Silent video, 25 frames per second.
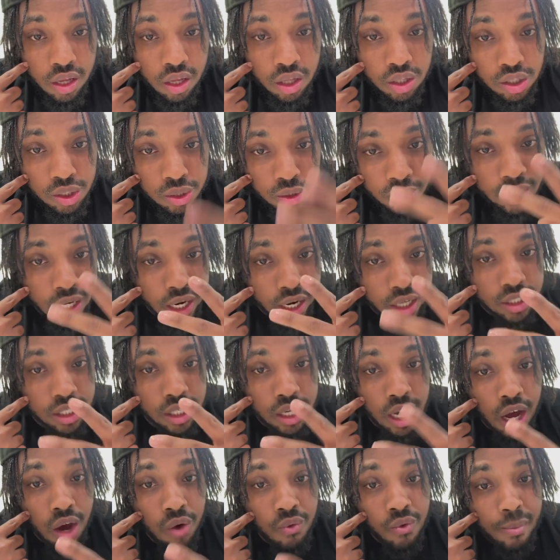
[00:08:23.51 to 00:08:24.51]
Two years
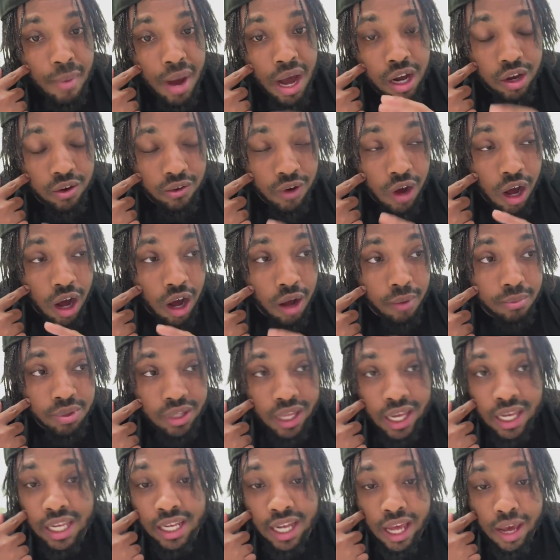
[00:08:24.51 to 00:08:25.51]
ago, when my um,
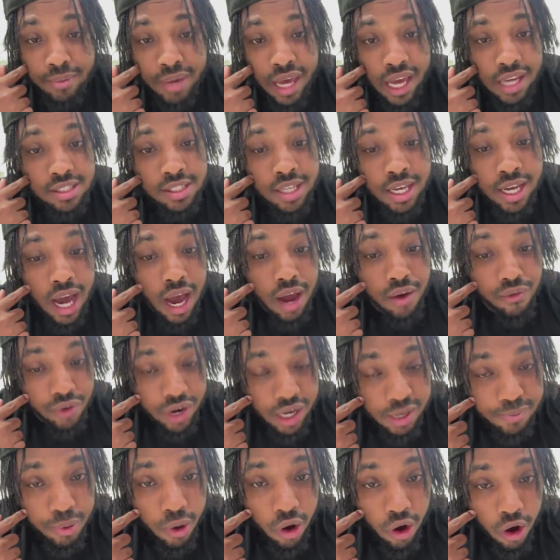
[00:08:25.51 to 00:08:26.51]
Lincoln MKZ got
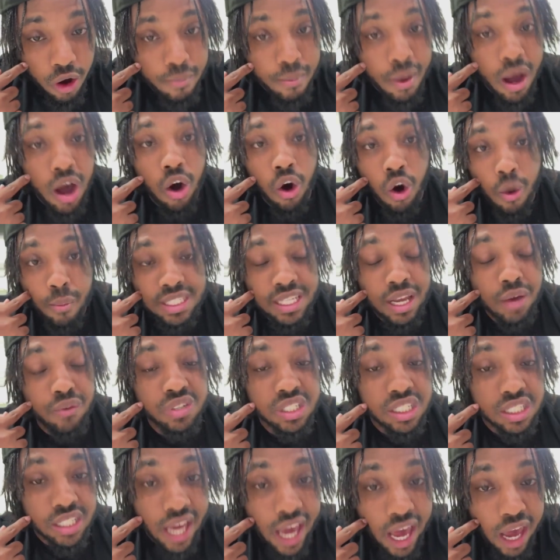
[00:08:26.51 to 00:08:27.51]
repo, my homies they
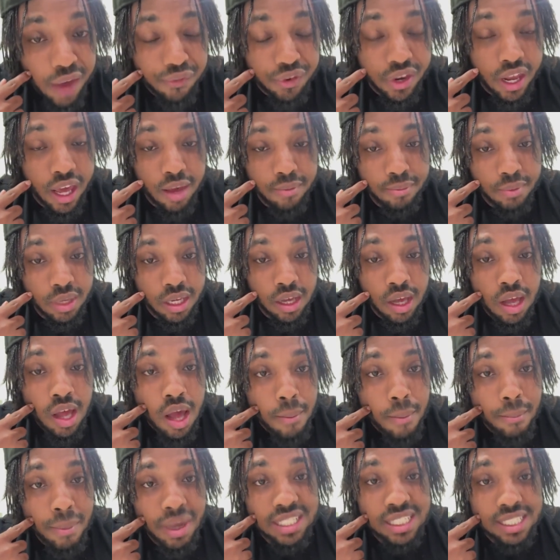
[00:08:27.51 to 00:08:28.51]
was laughing at me.
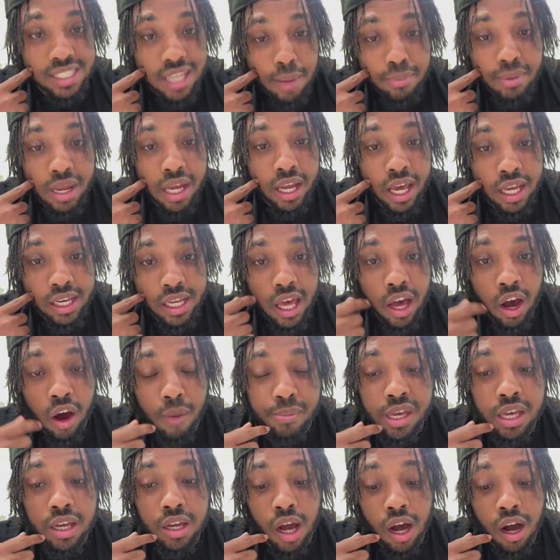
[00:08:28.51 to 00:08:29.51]
My stepdad had to help
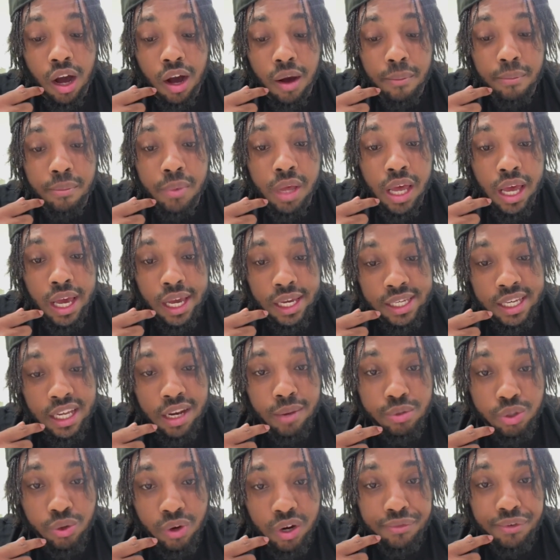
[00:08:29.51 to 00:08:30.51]
me um, get
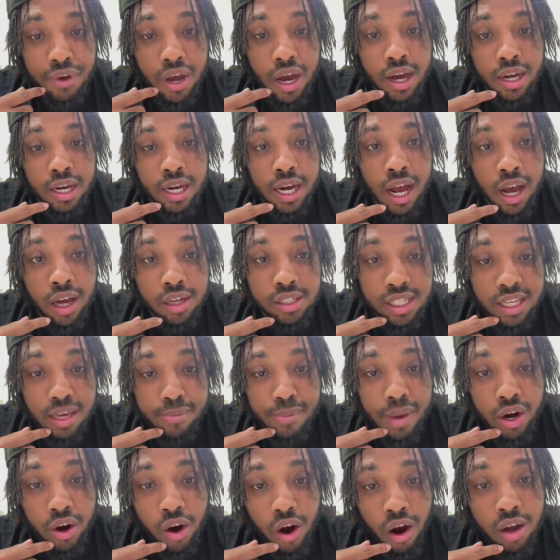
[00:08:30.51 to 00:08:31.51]
up twenty five hundred dollars to get
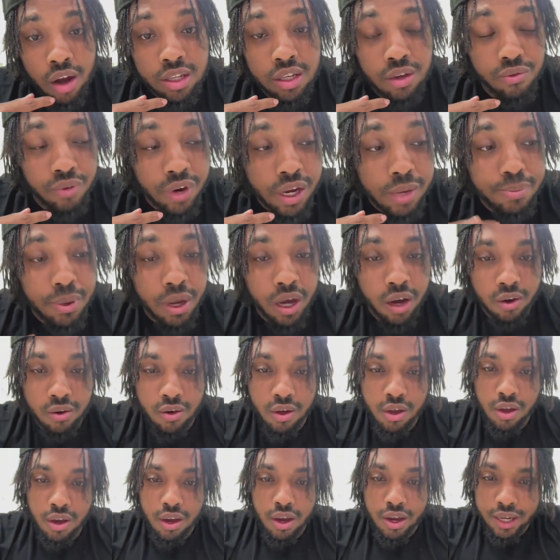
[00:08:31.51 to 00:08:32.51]
my car up to repo.
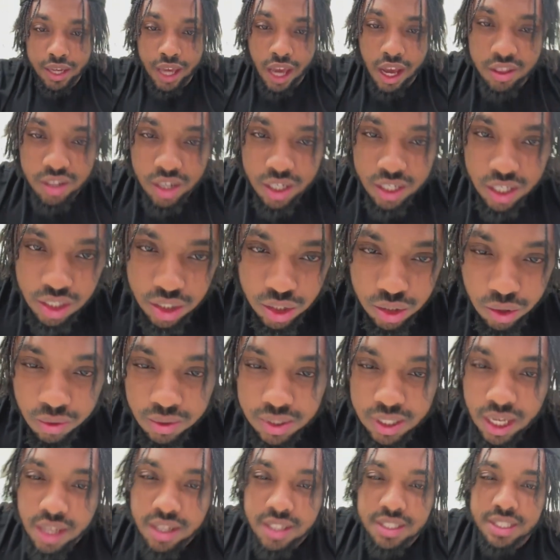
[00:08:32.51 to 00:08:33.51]
Now look at these dudes;
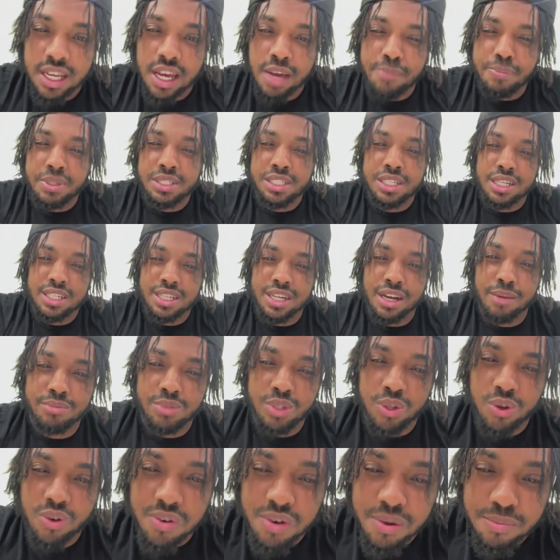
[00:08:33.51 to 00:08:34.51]
they in the same position. I'm
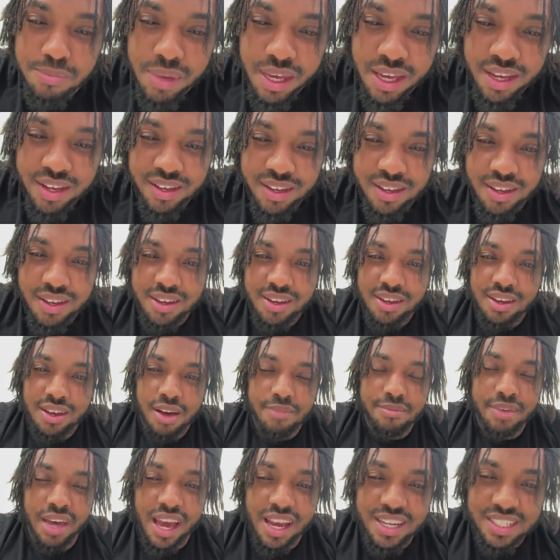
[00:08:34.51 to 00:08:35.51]
doing me.
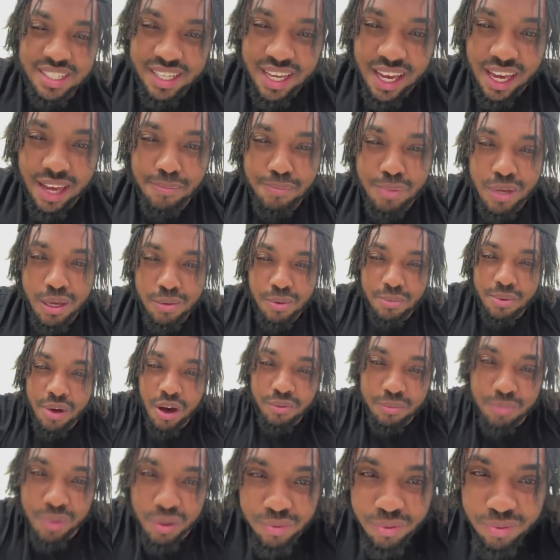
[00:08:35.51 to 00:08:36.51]
I'm educating people. I'm
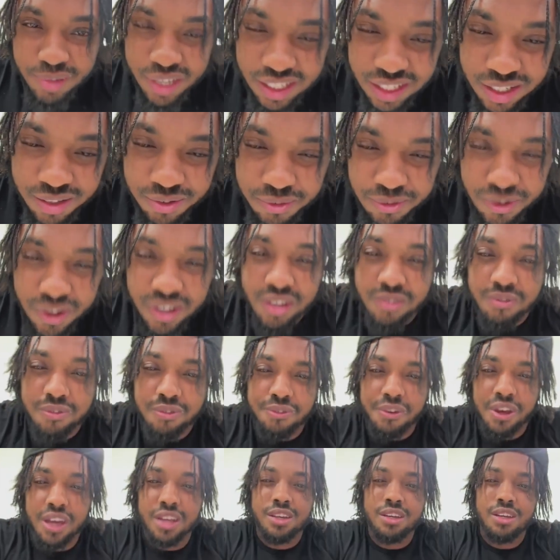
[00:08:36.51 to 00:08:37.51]
helping people get this fucking
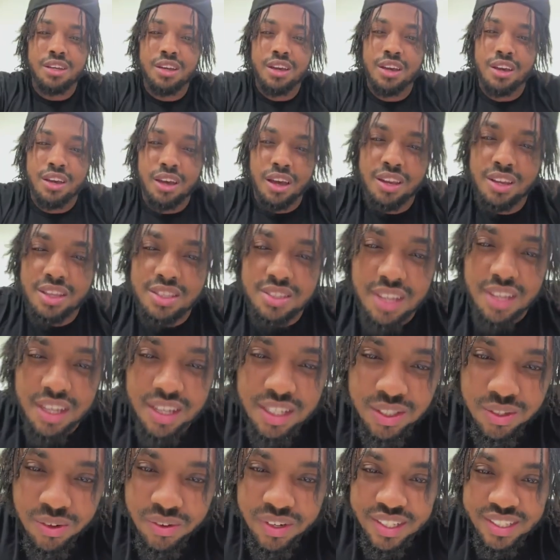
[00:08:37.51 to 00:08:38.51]
fetty. These niggas
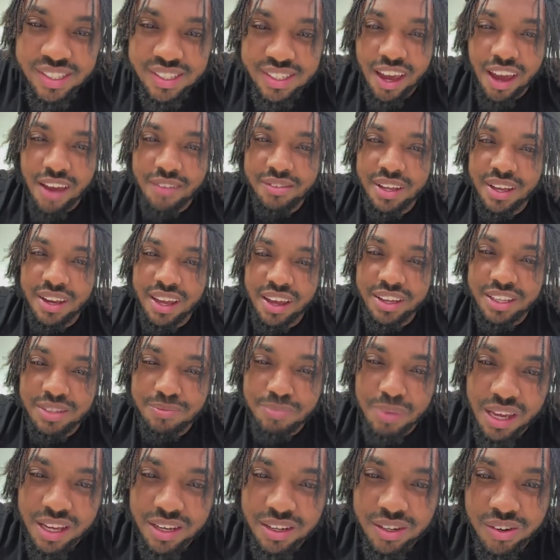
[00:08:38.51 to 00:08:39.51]
doing the same thing they
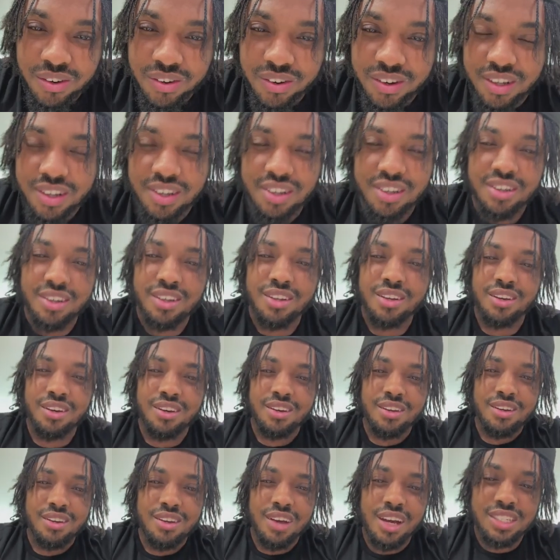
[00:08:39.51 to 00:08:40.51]
been doing.
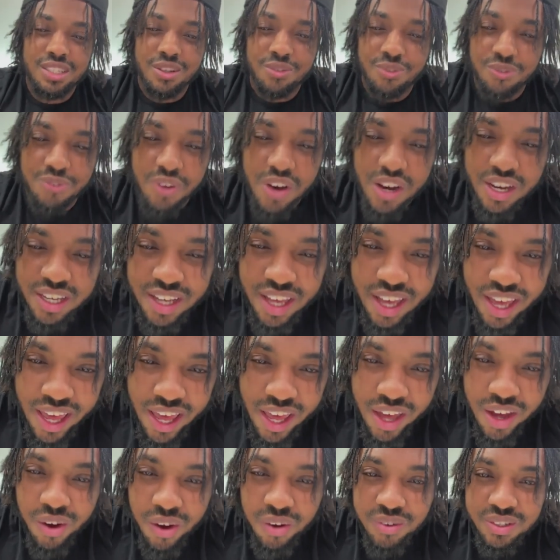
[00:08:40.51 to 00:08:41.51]
That's a fucking
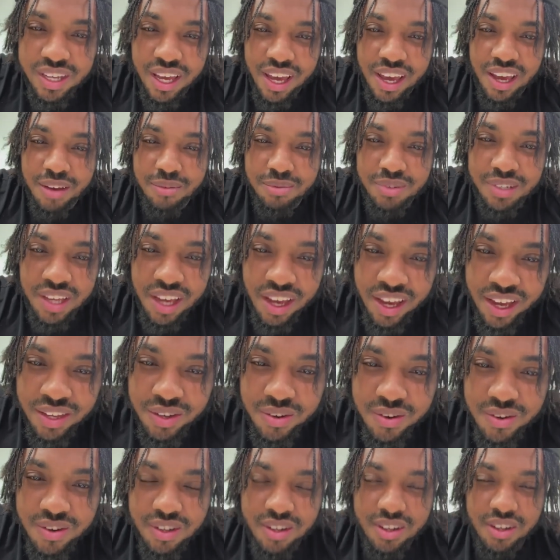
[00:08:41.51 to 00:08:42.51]
L. Damn,
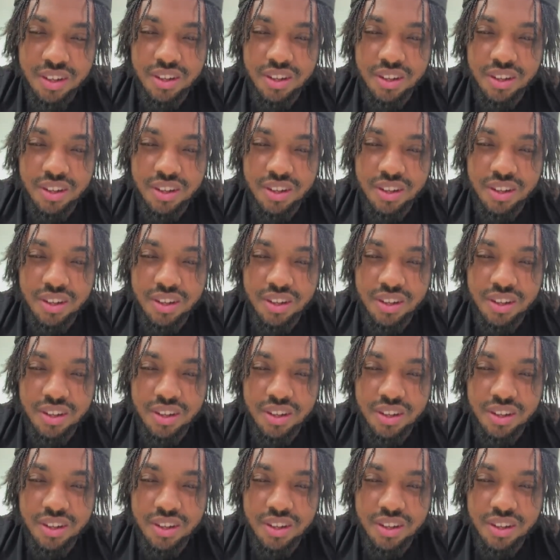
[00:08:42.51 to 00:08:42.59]
Daniel.